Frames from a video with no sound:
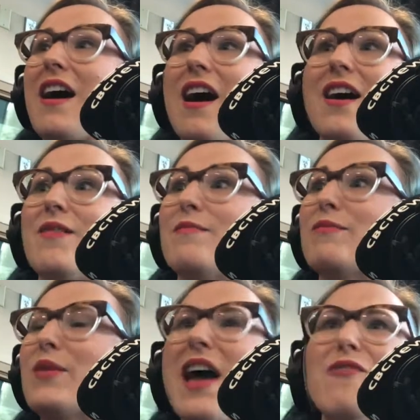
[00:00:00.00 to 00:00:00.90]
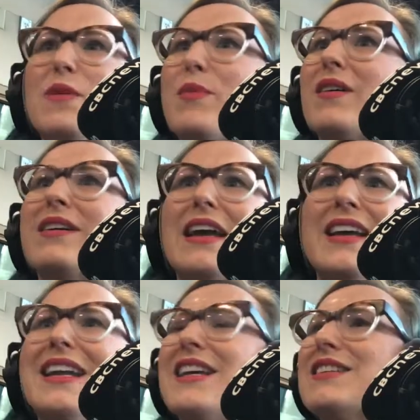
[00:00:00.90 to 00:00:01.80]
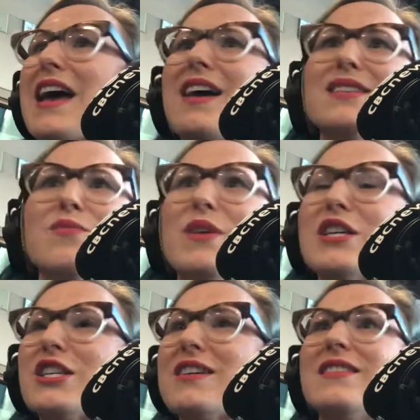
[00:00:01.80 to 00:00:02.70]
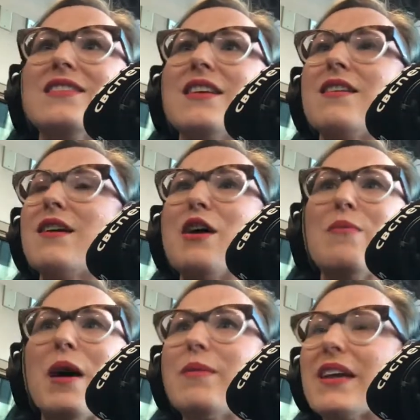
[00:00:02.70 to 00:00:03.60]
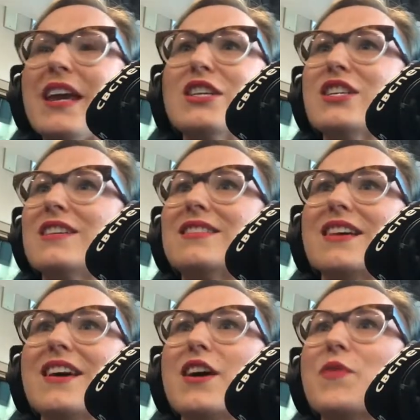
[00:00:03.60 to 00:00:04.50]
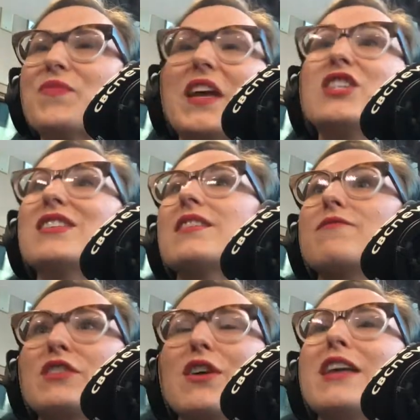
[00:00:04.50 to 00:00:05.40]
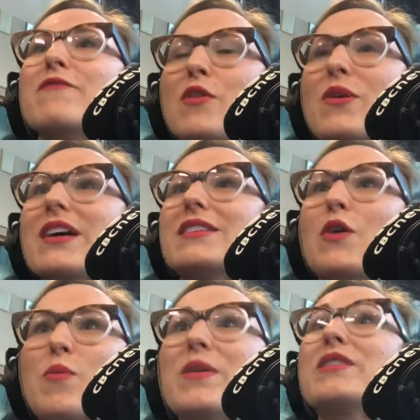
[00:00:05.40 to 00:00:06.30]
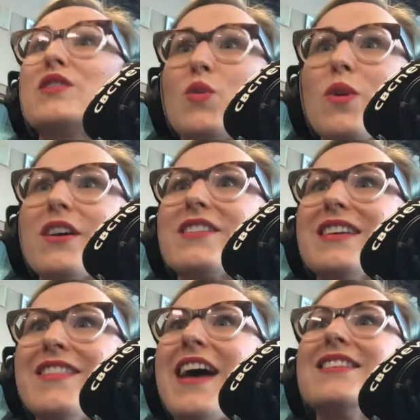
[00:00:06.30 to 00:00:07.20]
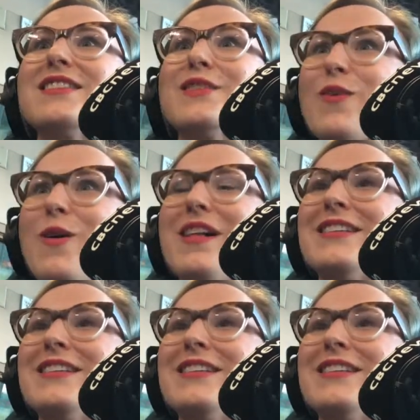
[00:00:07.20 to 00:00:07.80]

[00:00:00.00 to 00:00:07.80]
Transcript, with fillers: Um, we have people getting into exhibitions and publications. It just, in focus opens doors, and that's the goal.